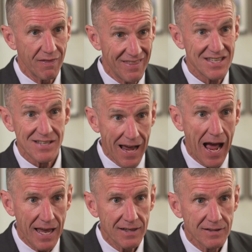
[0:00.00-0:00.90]
this
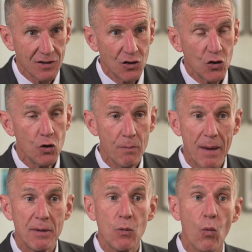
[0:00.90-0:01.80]
guy, who
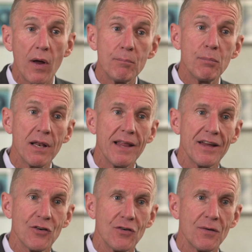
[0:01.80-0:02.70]
may be one
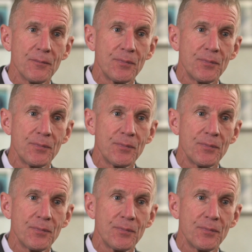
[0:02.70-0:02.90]
player